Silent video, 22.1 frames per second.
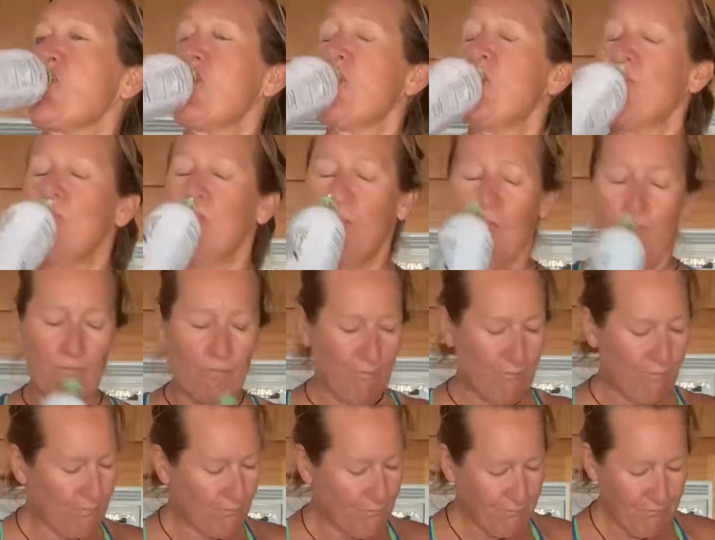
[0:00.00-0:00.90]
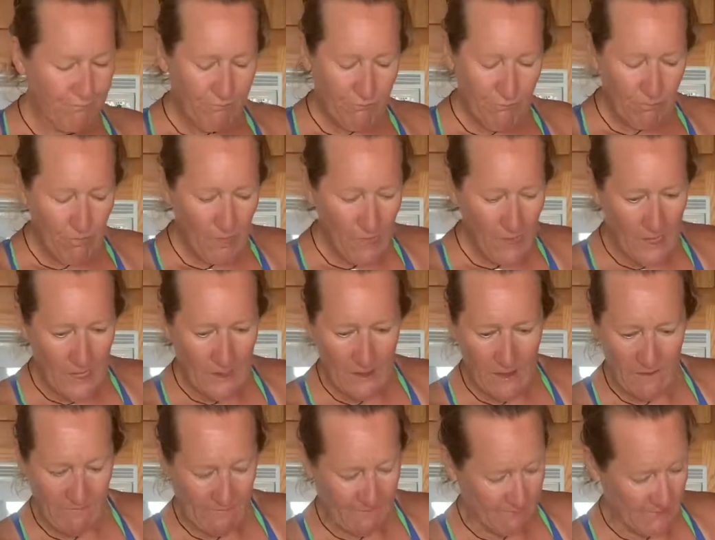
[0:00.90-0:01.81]
Mm. I
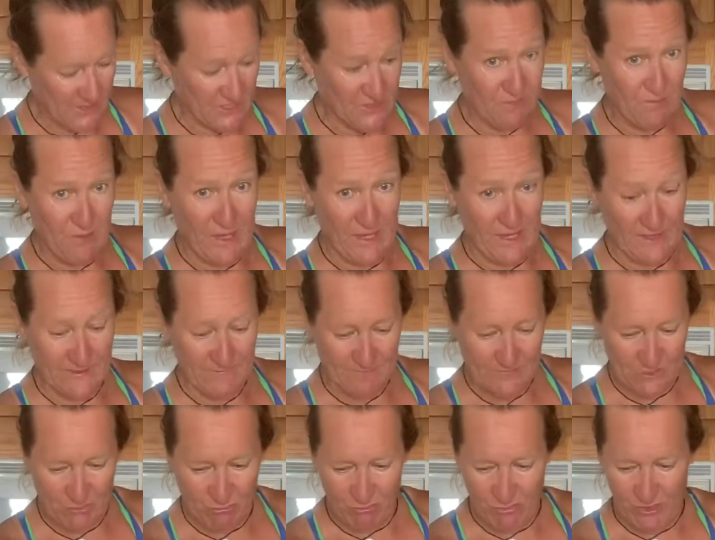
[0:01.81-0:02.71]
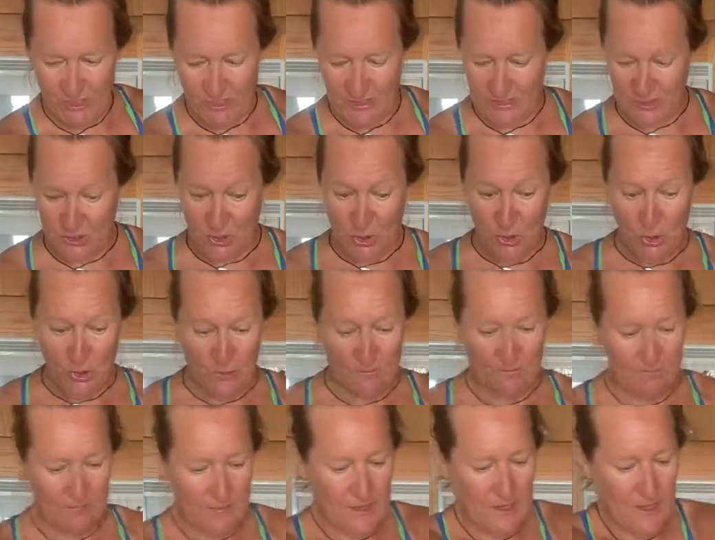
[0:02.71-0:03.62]
love it. It's pink. It's real. It's good.
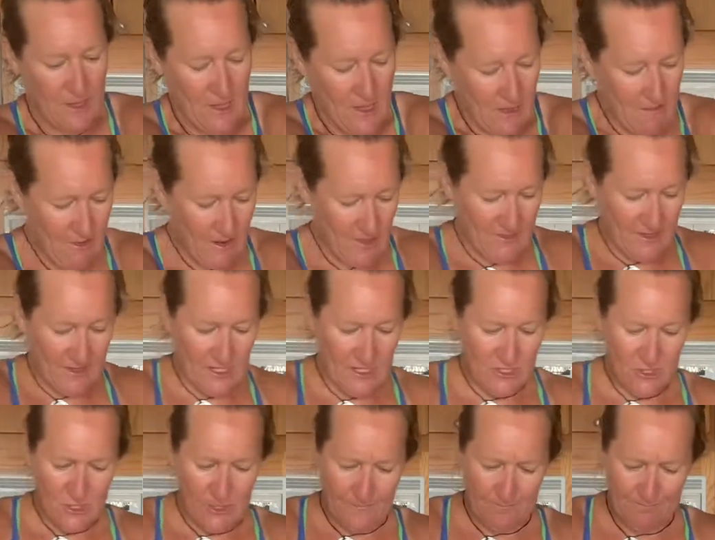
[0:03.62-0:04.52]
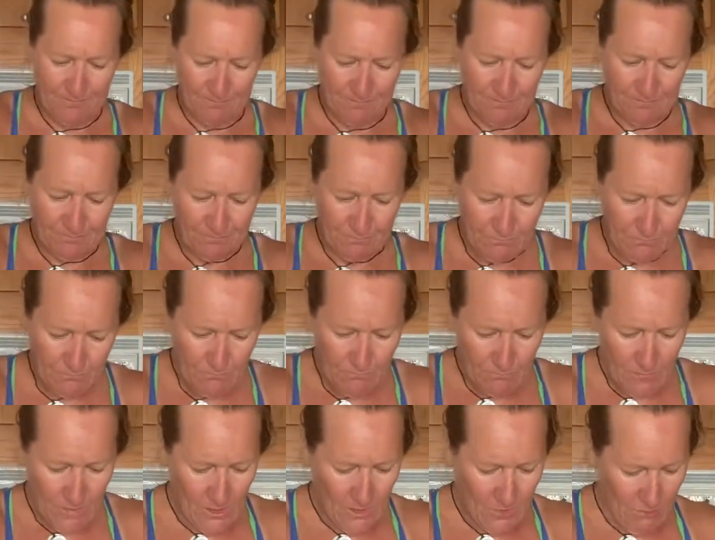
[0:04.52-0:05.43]
All right, the Ninja.
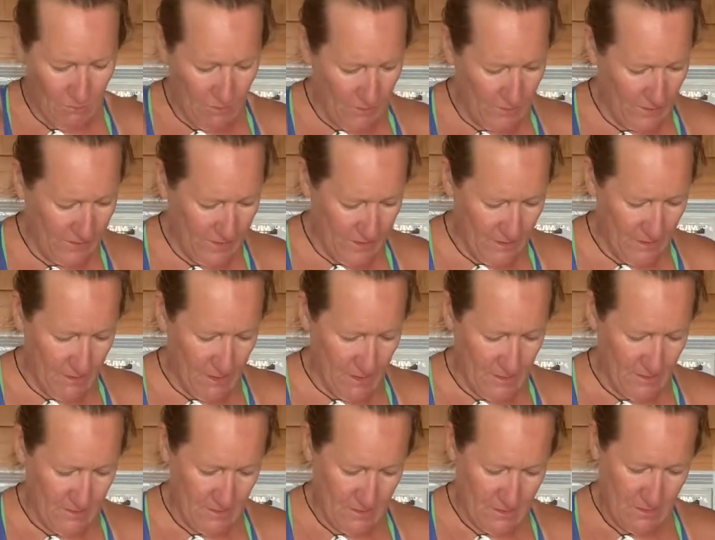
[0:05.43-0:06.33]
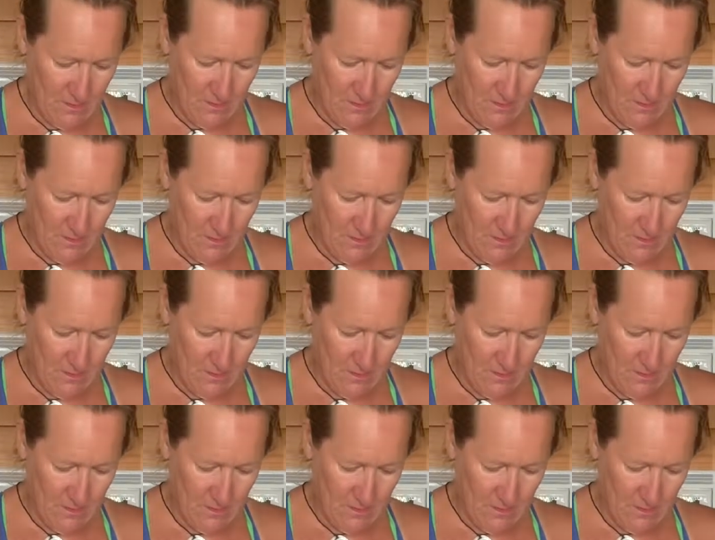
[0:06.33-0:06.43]
Throw the lid on.